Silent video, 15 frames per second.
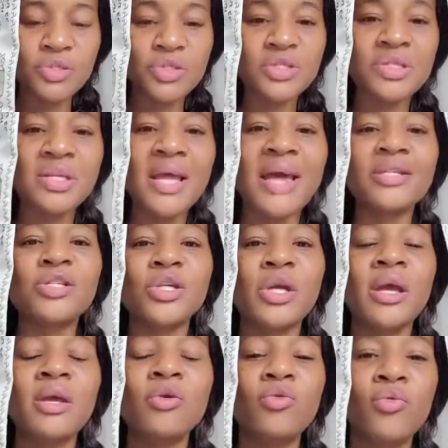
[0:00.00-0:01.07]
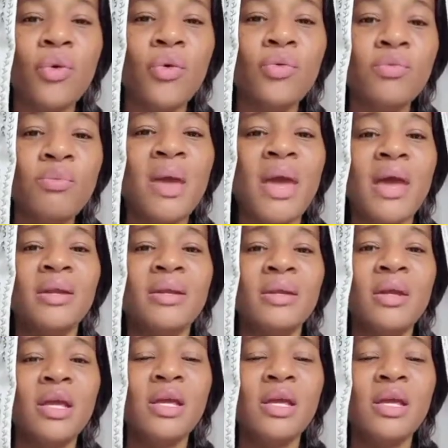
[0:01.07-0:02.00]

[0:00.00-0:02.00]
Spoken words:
snatch a grown man,